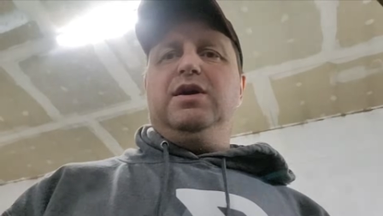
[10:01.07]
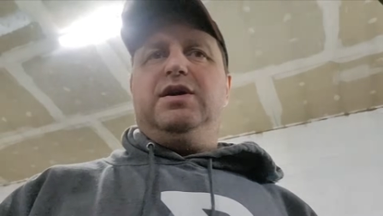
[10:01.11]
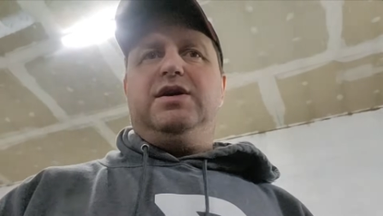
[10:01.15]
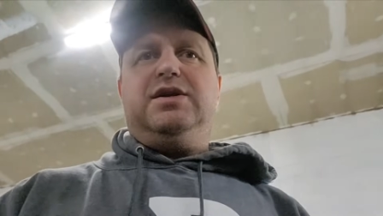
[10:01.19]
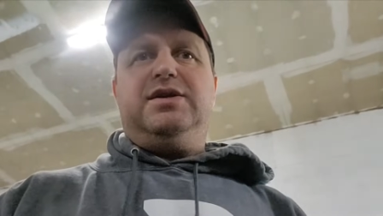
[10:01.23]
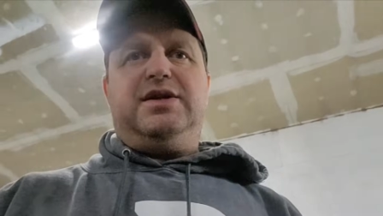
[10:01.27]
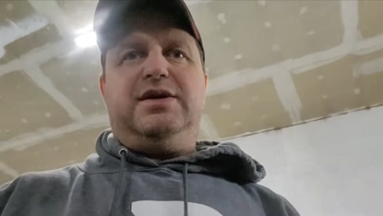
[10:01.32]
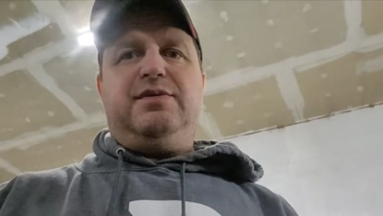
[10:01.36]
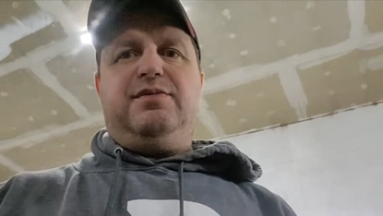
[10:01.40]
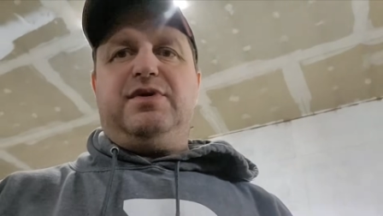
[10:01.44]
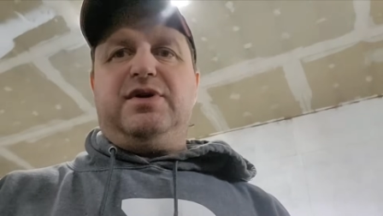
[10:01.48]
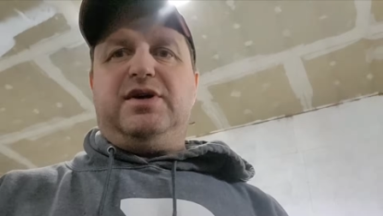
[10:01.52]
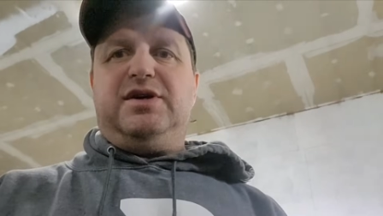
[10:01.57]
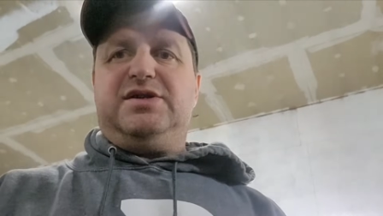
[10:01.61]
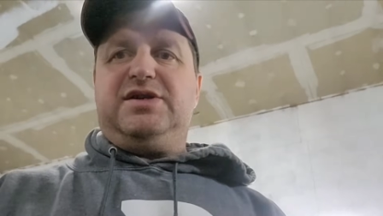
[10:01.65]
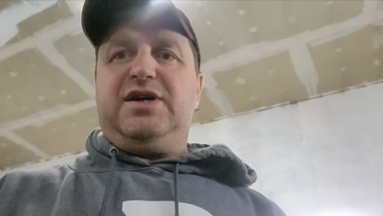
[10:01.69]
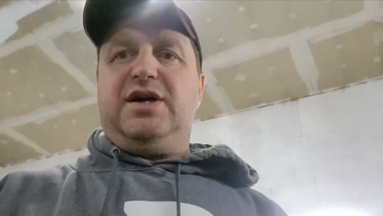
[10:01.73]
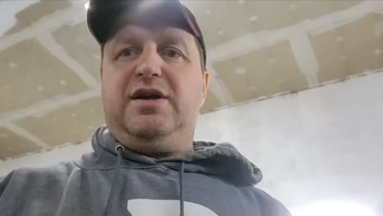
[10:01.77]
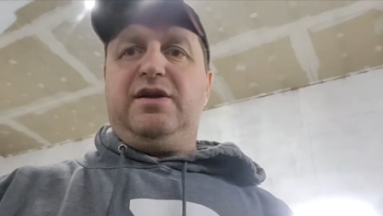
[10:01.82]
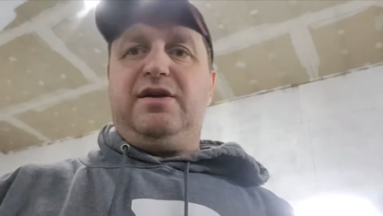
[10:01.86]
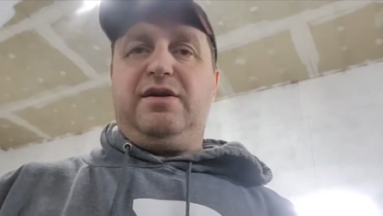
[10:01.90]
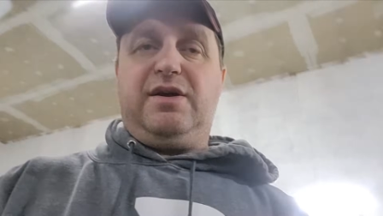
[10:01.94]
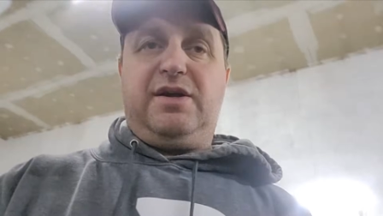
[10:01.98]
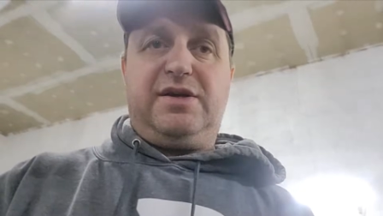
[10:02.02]
Did what I
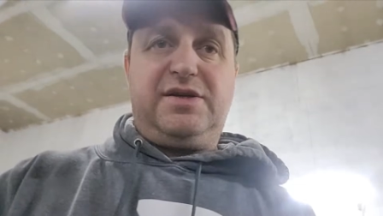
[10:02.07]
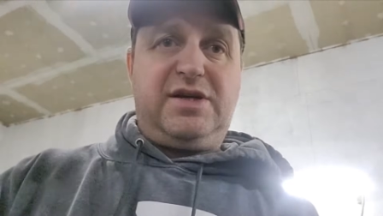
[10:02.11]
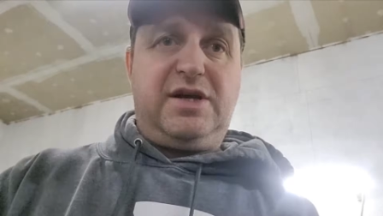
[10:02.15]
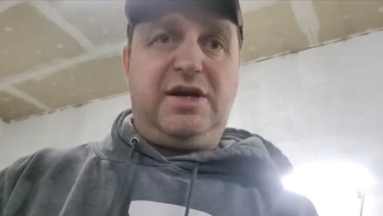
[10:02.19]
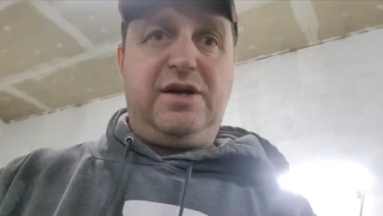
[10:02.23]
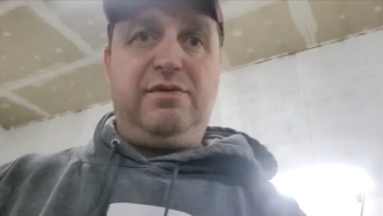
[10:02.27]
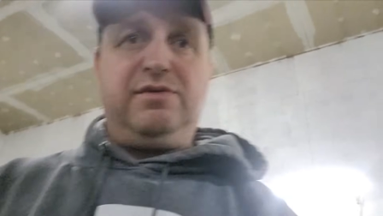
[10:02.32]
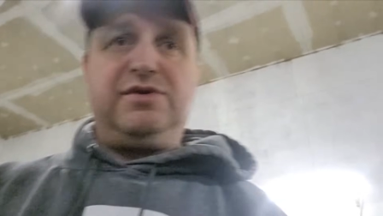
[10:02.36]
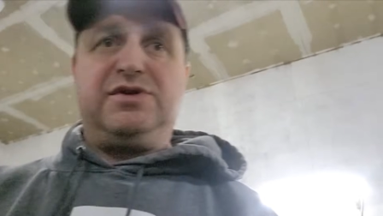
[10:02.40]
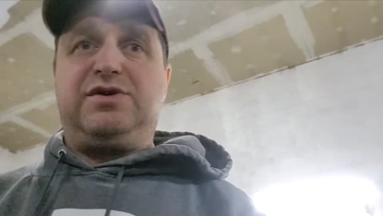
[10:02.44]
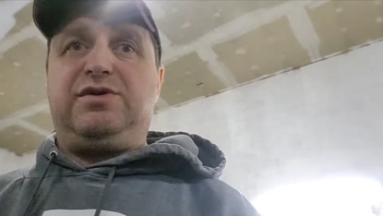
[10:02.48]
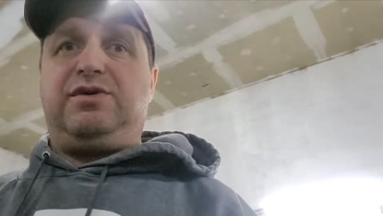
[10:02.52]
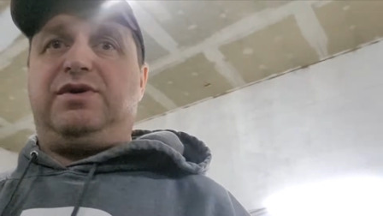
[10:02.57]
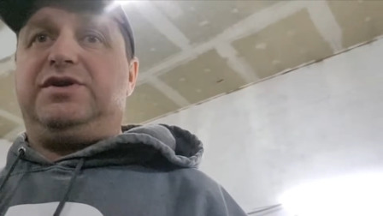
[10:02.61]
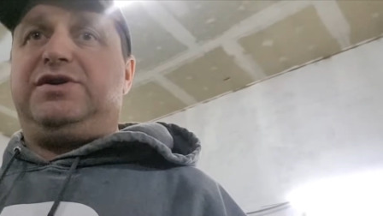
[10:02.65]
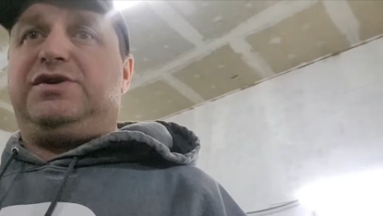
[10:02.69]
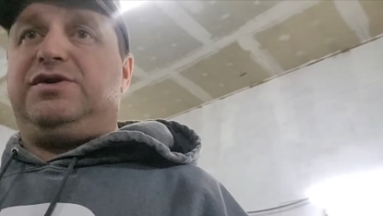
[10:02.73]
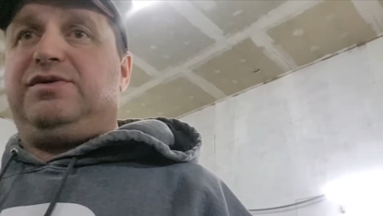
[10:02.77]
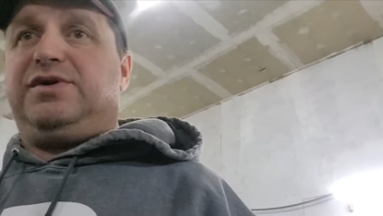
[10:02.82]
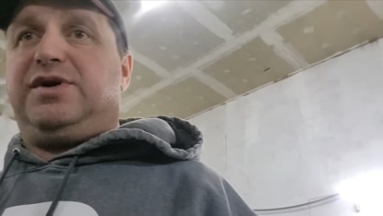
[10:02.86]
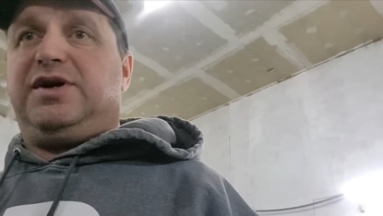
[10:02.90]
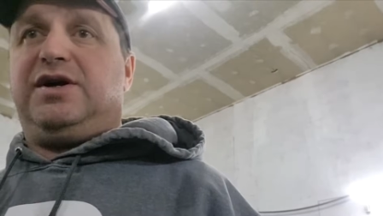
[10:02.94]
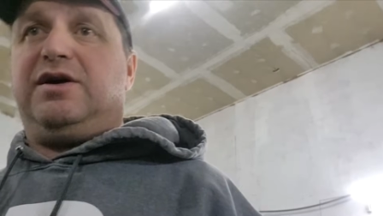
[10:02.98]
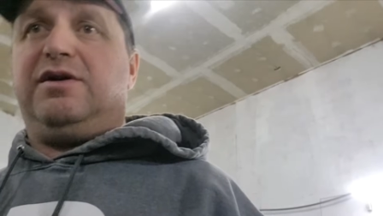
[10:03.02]
said he was going to
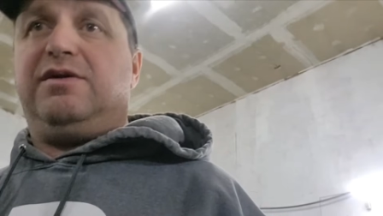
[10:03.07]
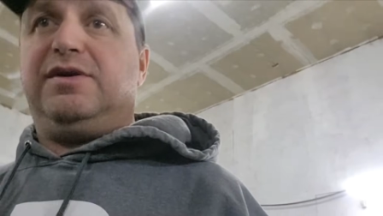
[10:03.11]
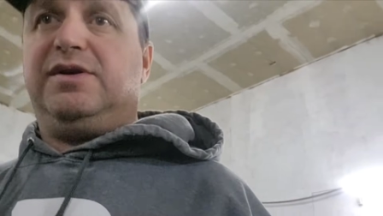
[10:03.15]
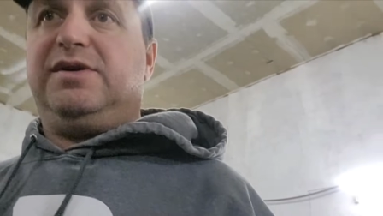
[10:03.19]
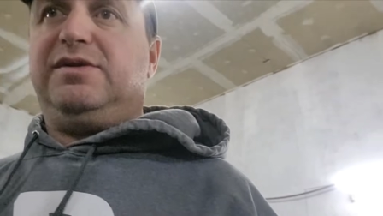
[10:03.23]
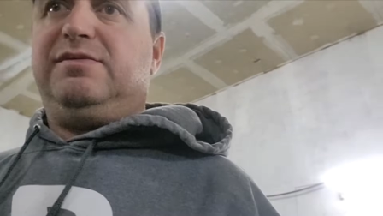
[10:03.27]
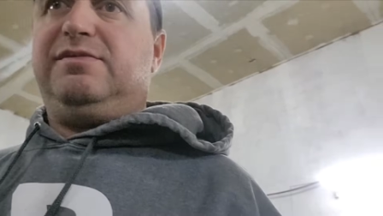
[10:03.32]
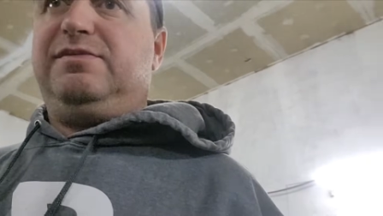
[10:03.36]
here. He